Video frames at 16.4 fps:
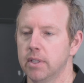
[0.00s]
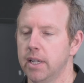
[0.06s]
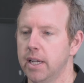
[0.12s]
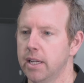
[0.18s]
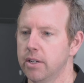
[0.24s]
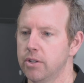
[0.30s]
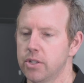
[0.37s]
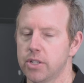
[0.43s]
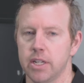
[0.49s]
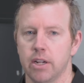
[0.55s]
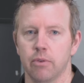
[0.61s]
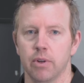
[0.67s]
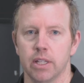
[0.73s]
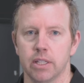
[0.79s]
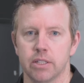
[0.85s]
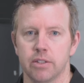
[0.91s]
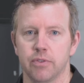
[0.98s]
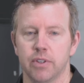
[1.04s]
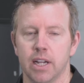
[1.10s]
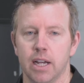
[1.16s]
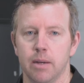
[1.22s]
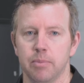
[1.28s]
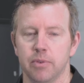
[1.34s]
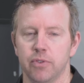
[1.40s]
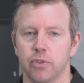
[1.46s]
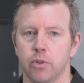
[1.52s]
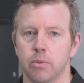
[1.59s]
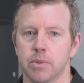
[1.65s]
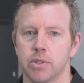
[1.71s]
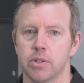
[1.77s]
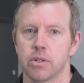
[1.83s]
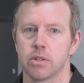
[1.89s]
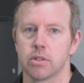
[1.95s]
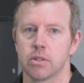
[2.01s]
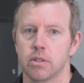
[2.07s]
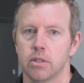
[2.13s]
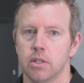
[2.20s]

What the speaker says: and just our relative car performance.